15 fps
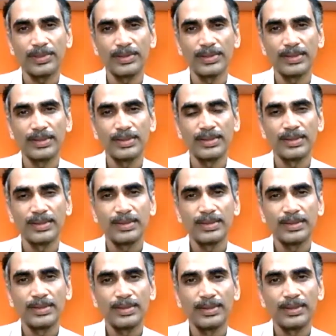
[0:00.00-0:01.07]

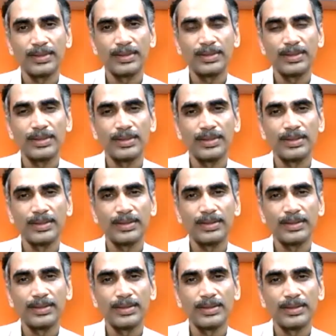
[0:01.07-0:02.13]
(no one is talking)